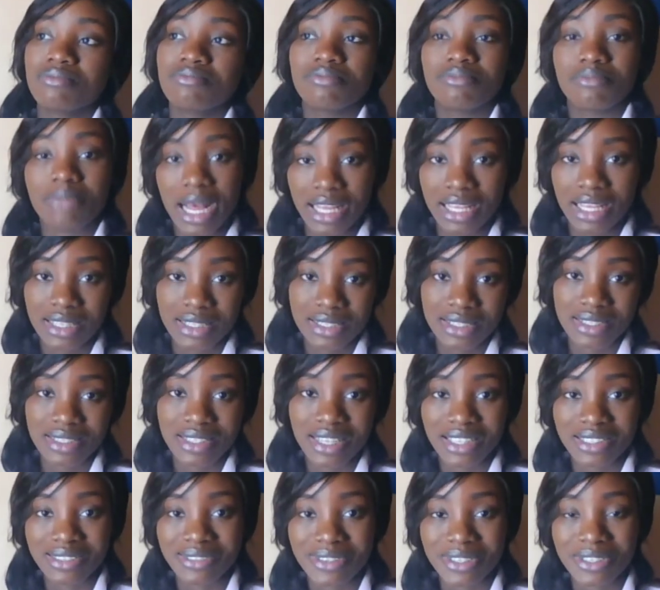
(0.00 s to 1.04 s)
marketing
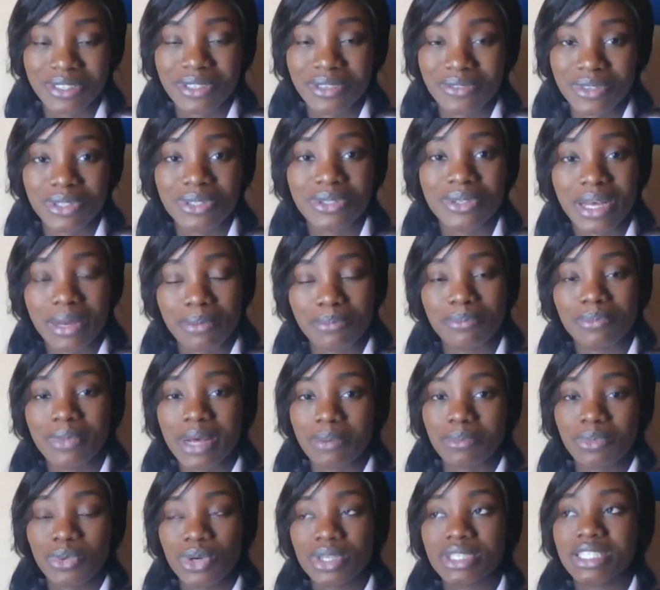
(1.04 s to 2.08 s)
and the rest of it. So
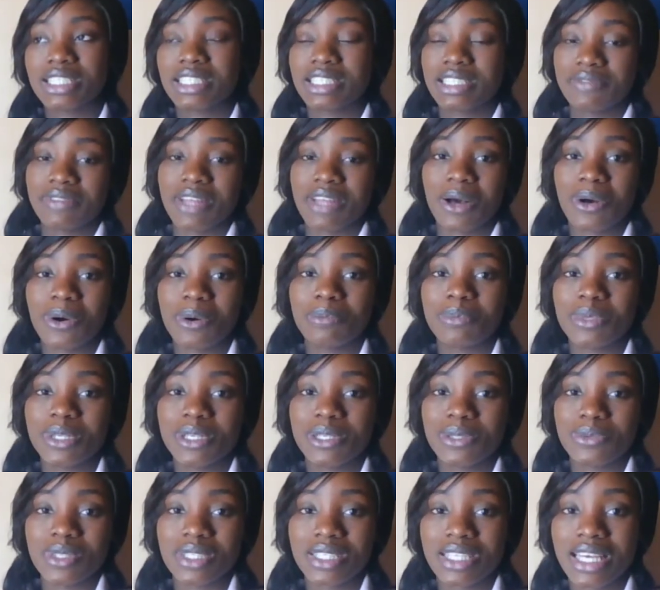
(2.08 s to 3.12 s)
I'm positive that
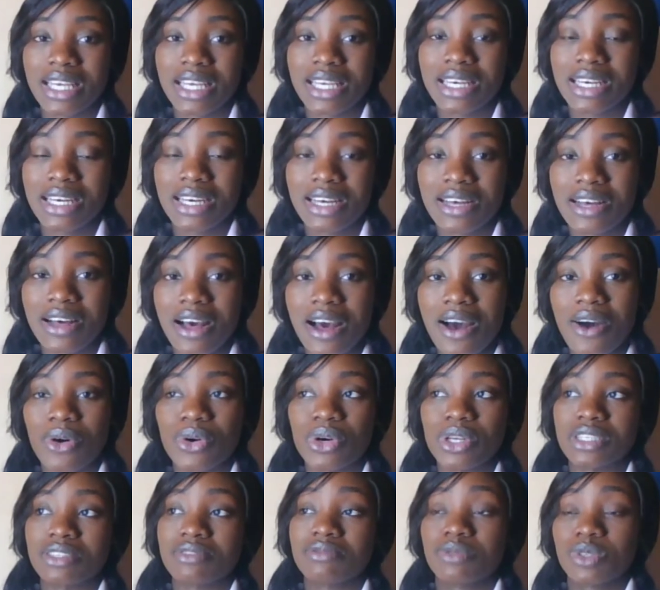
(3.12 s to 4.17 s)
companies will take
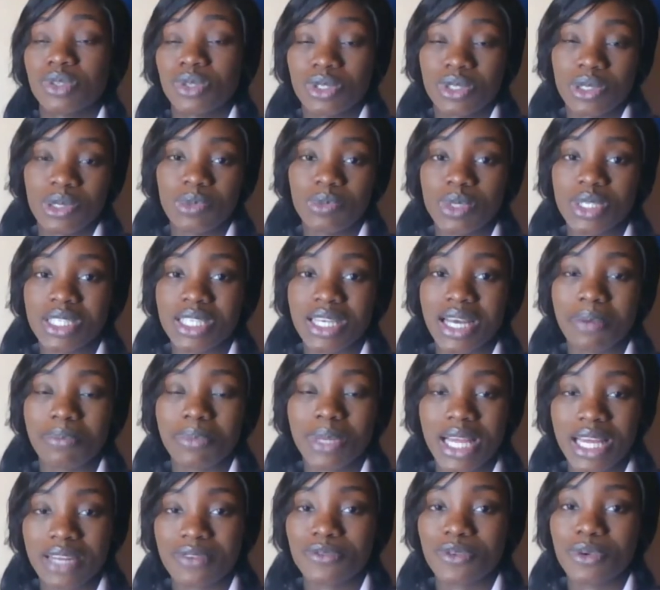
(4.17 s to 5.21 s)
on social media
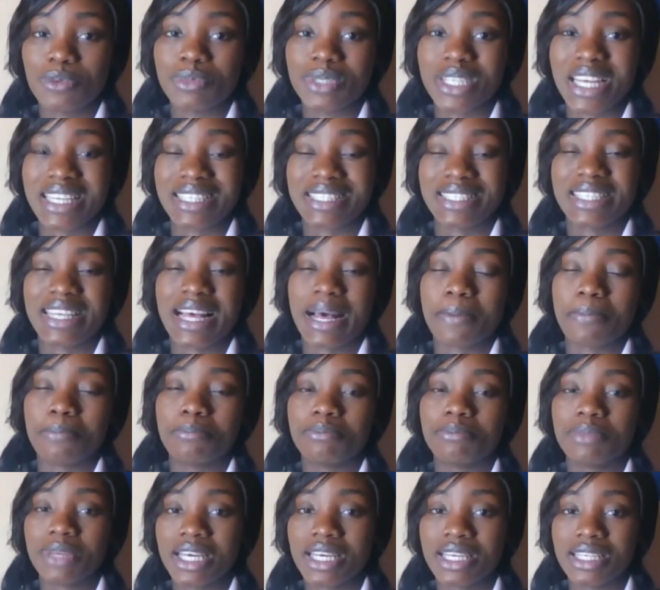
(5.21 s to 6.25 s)
platforms as their
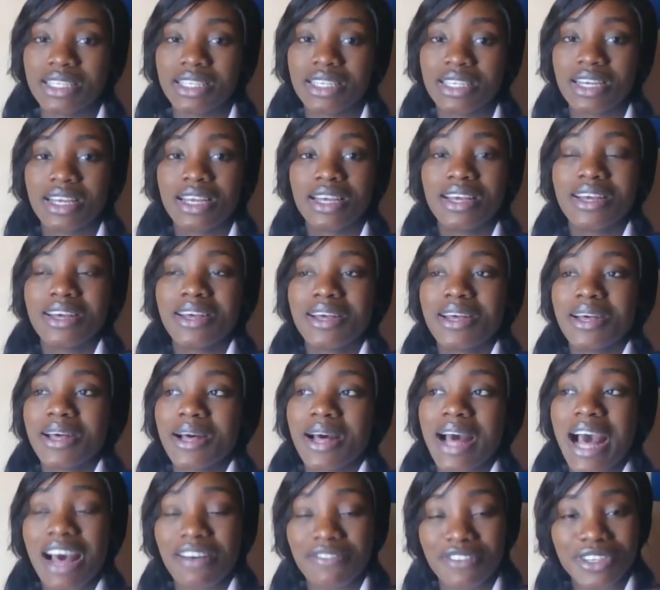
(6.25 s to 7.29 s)
main
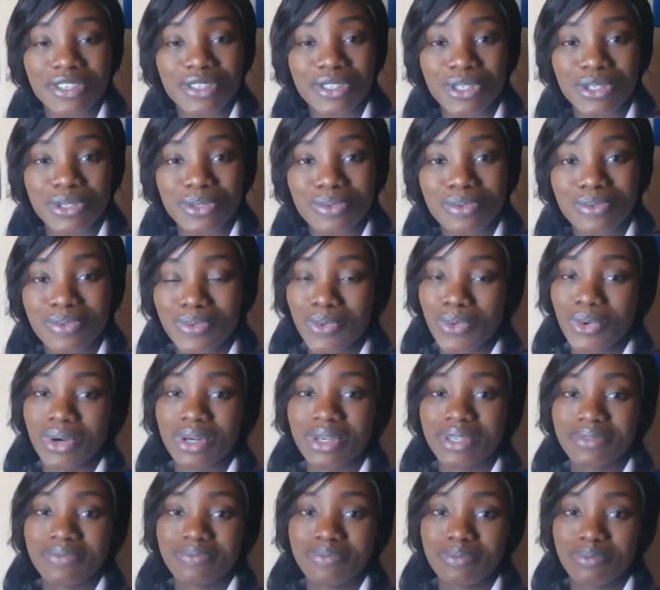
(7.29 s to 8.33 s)
avenue for
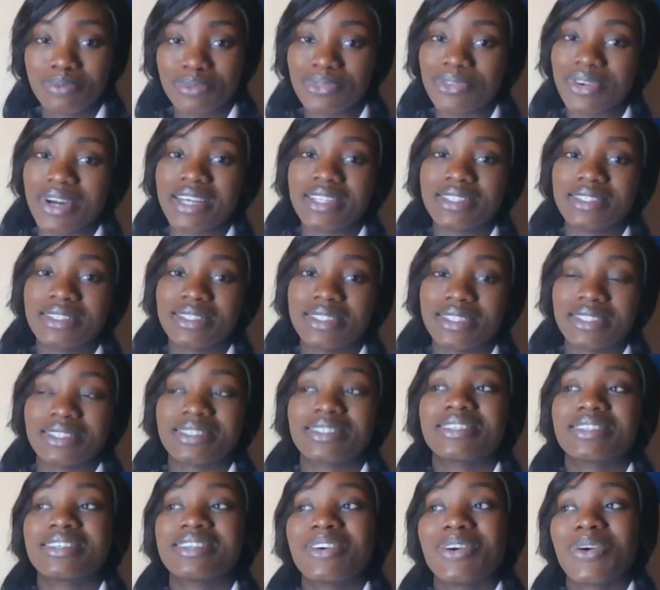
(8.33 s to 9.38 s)
branding
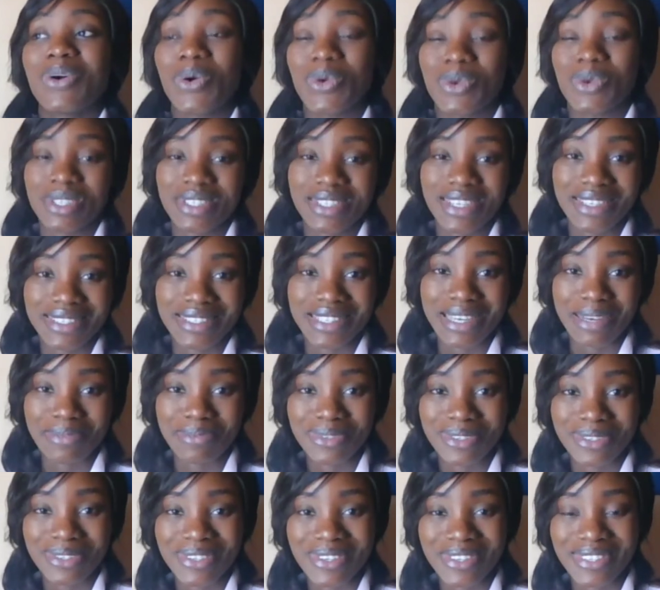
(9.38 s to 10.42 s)
or selling their
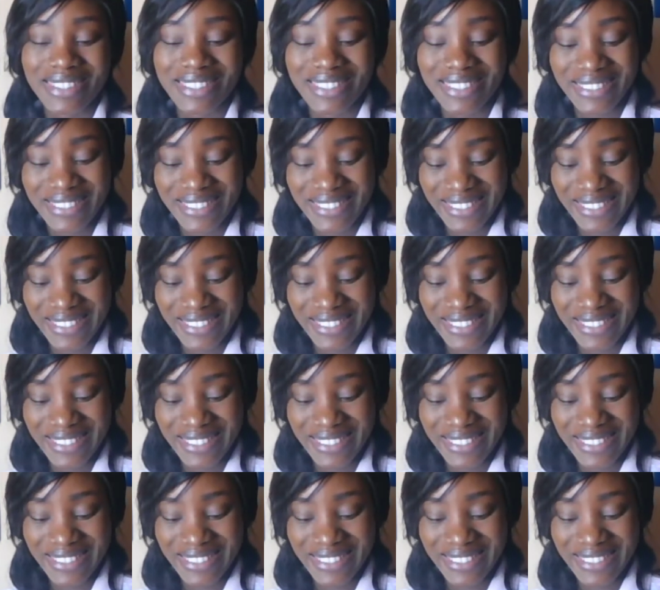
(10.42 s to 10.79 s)
products.